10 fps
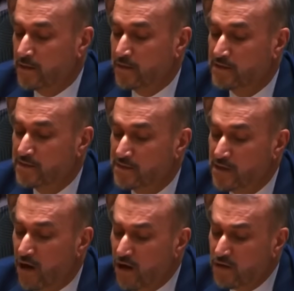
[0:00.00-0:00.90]
Number
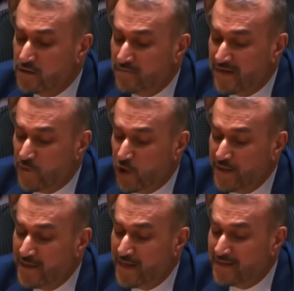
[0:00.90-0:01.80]
two,
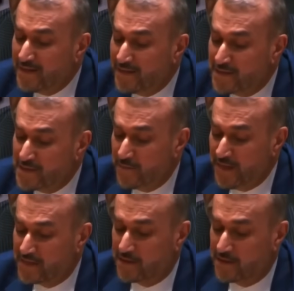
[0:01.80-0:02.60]
the essence